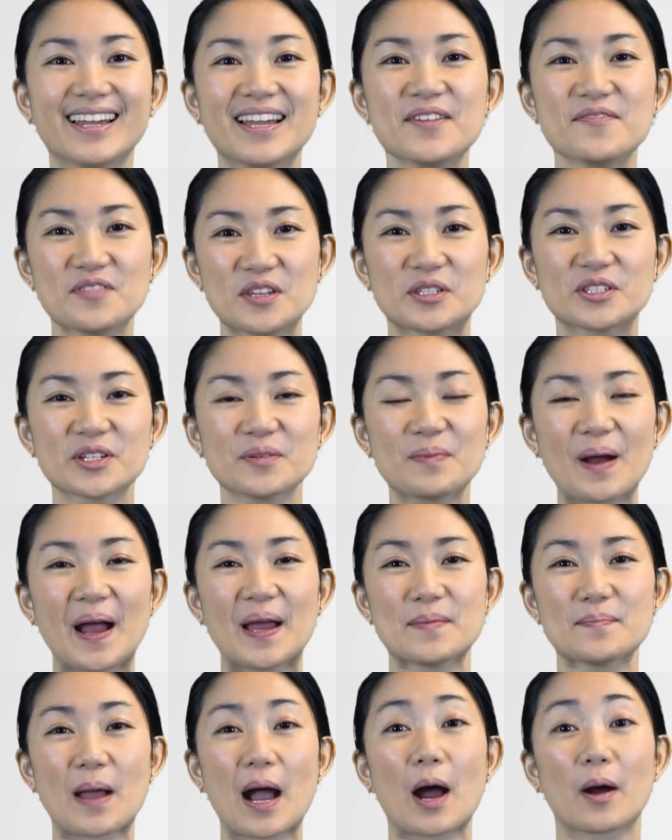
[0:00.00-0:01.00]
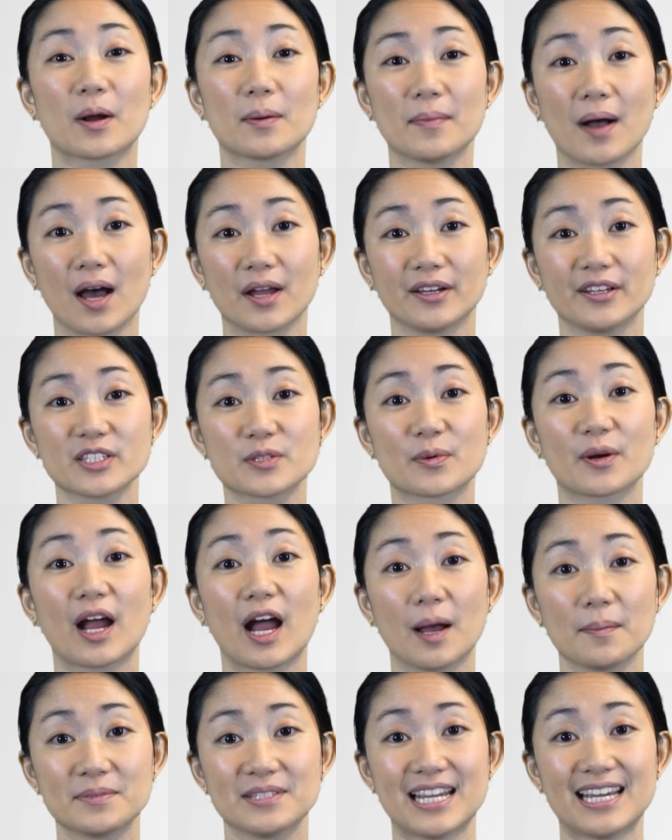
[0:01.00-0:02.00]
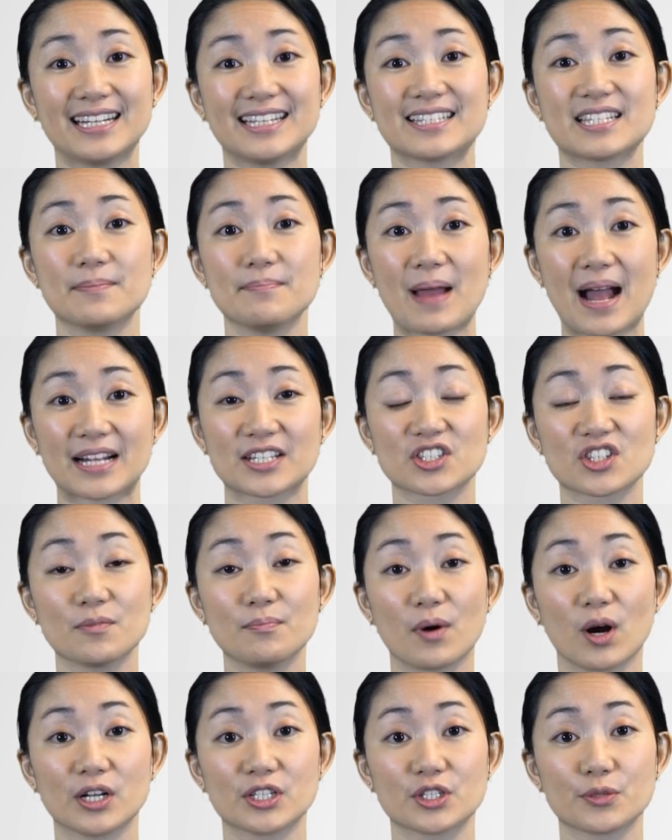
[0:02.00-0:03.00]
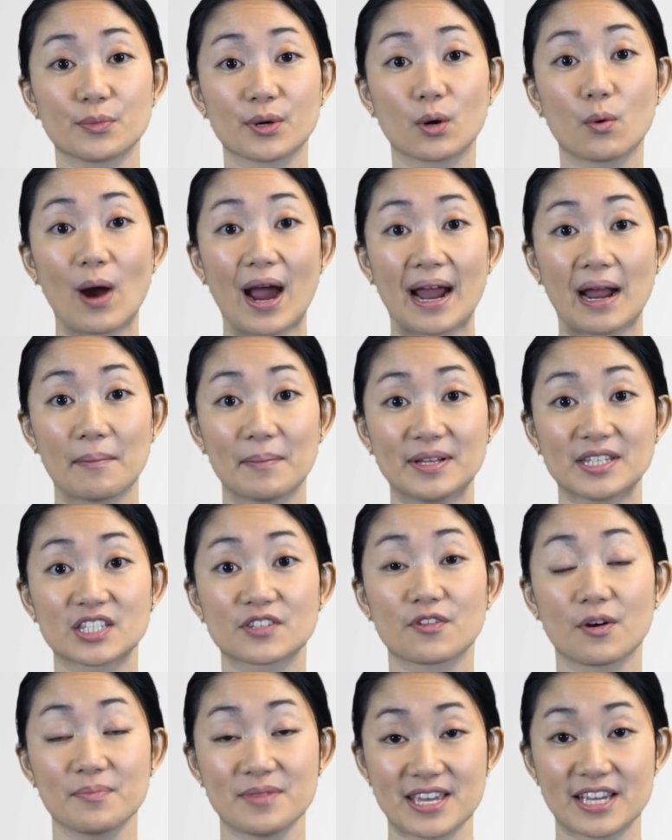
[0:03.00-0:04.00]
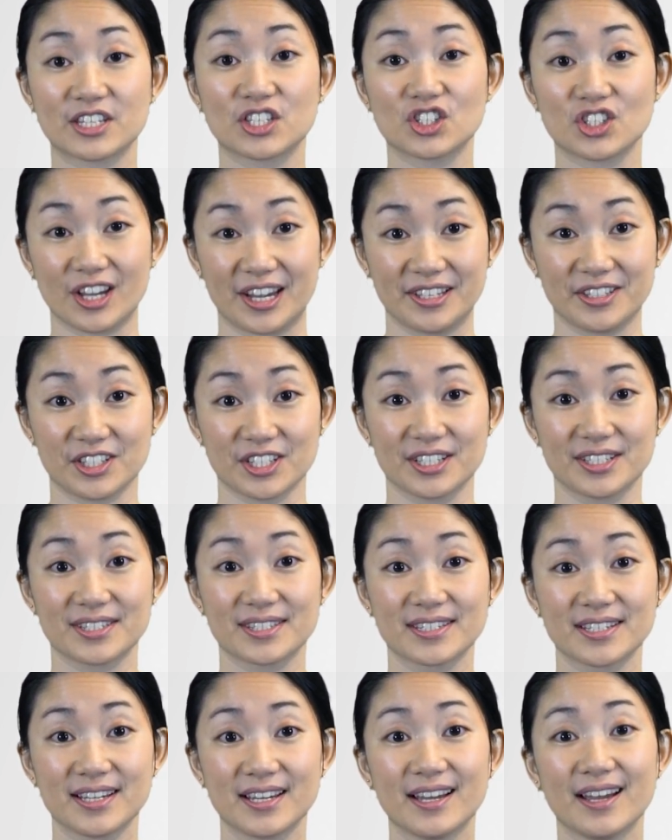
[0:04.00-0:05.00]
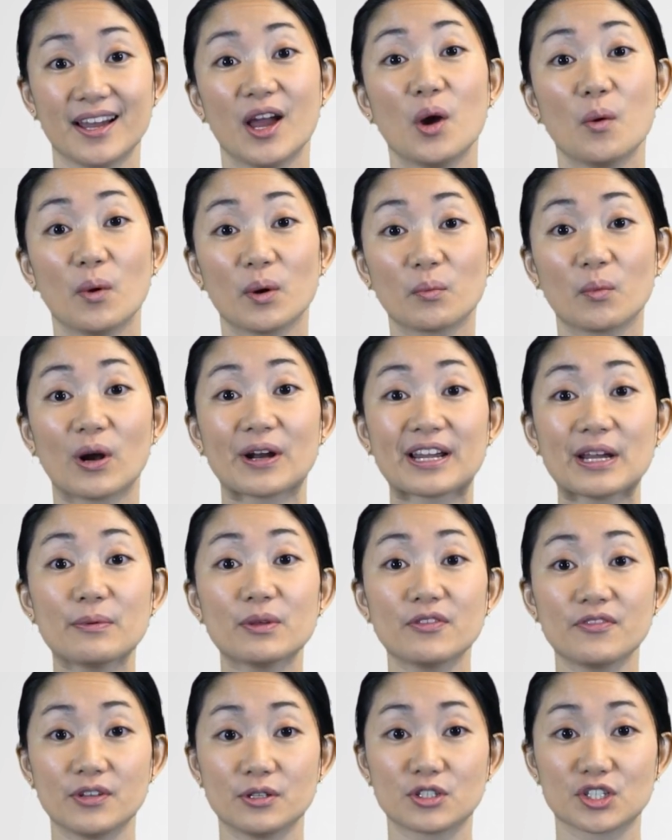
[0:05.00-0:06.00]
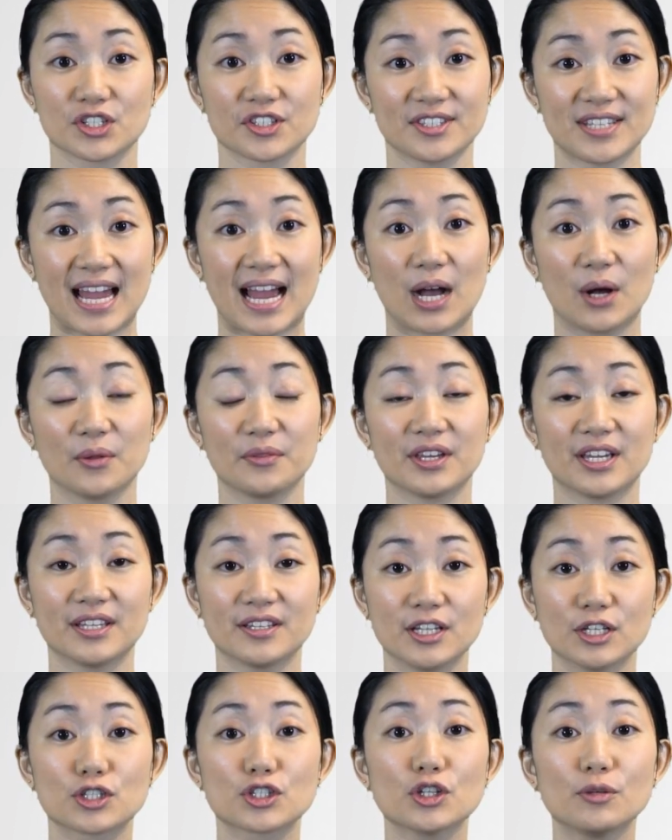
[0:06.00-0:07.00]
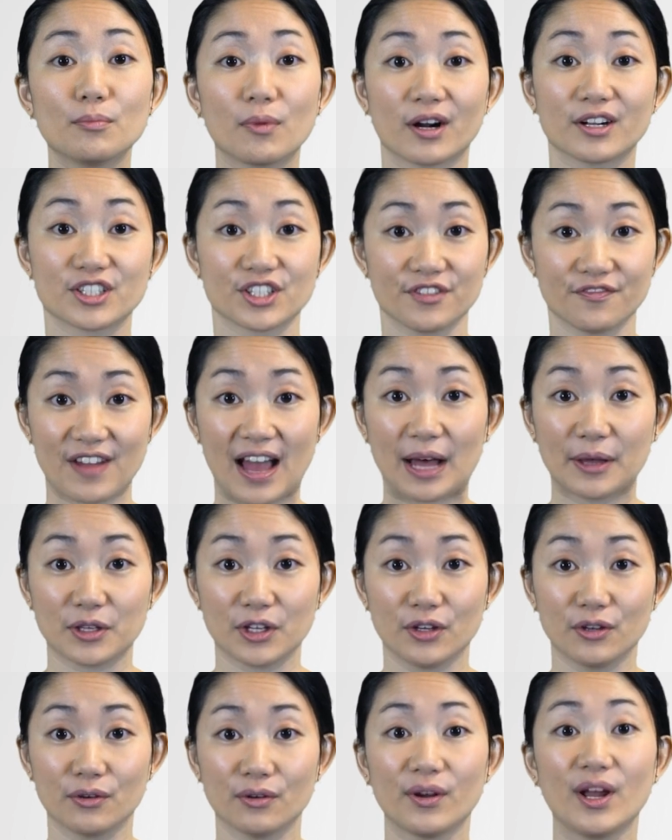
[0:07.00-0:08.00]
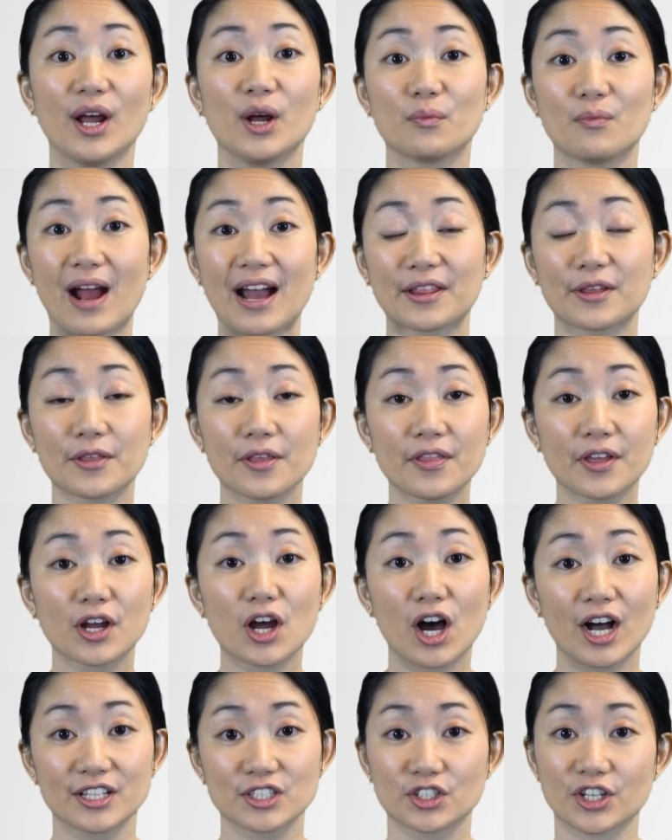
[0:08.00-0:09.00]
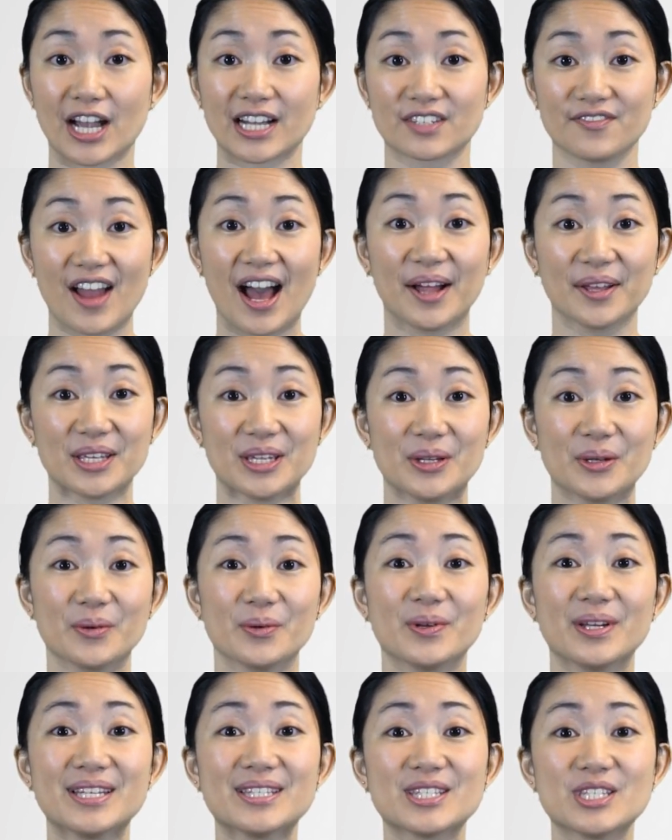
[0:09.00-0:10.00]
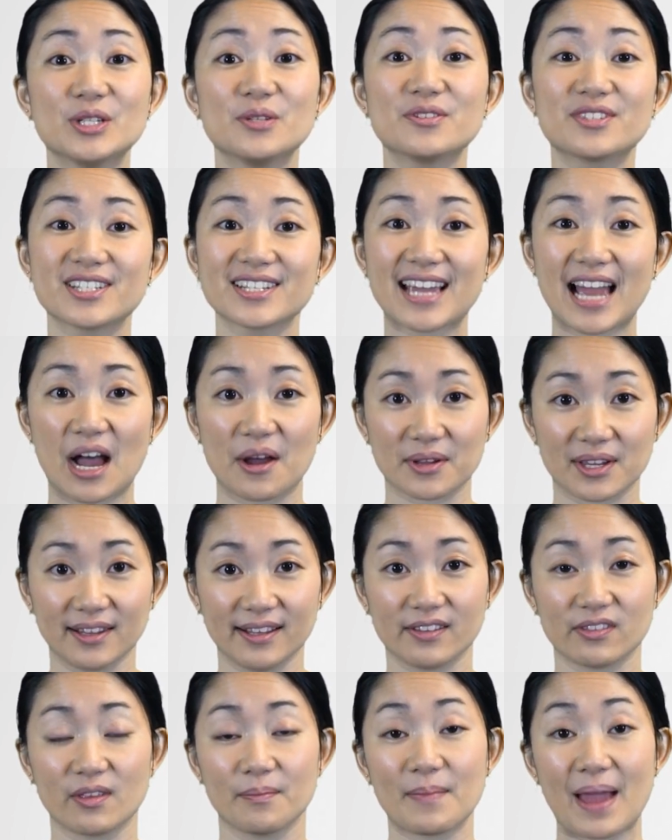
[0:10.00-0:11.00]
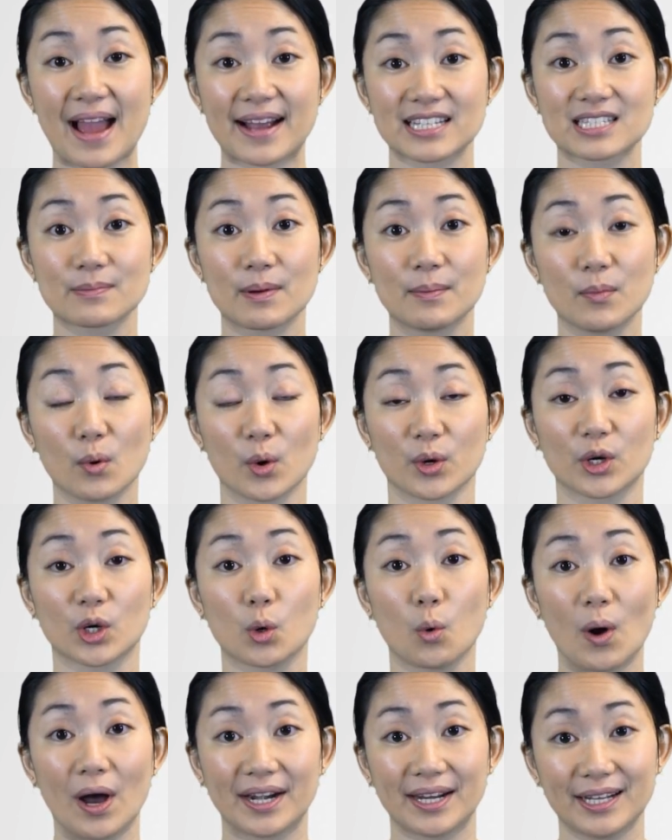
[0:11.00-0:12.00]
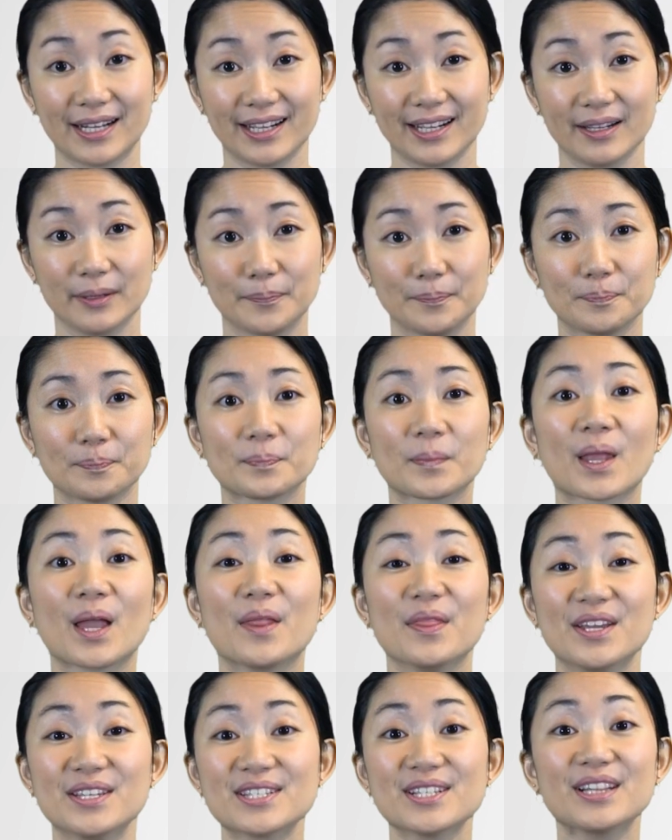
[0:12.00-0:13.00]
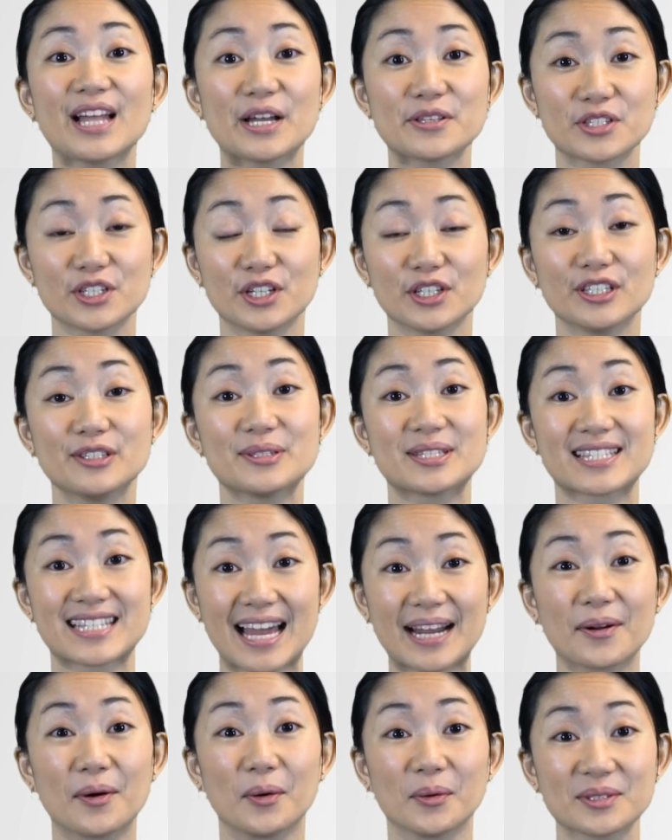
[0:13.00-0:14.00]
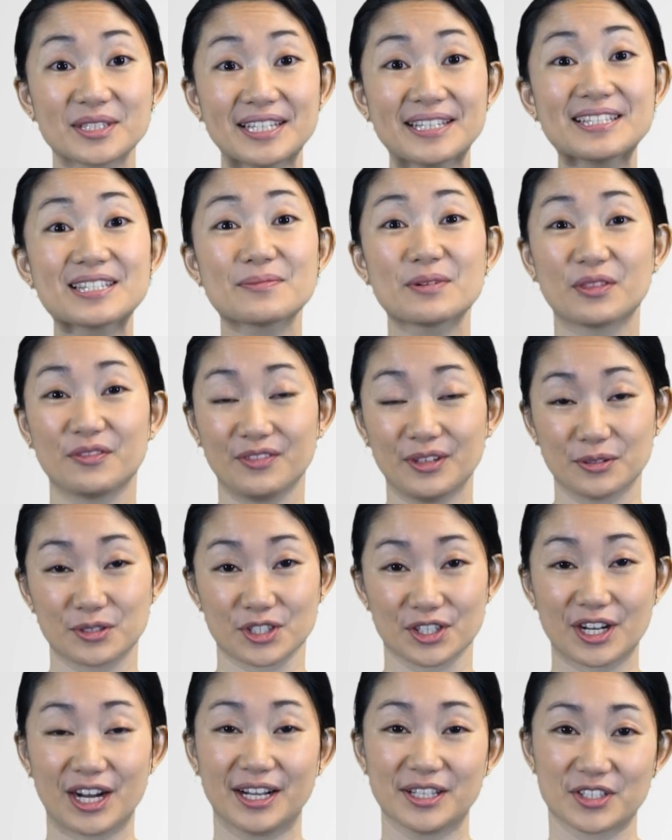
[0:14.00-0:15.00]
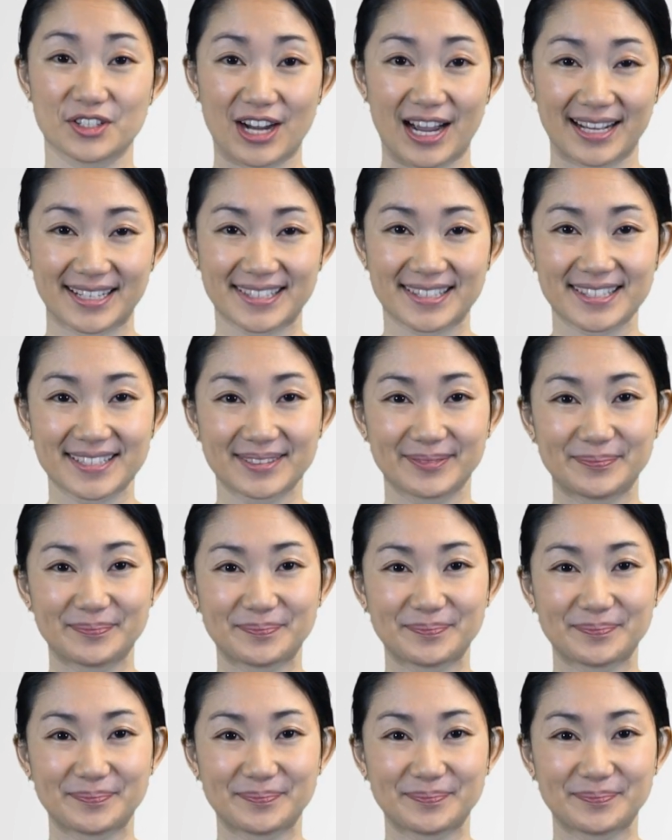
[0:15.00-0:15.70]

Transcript: Future buying power models were updated to match the margin requirements from the exchanges. When working with futures now, the initial margin value, rather than the contract value, is used to calculate the maximum order quantity. This allows you to use set holdings with future contracts.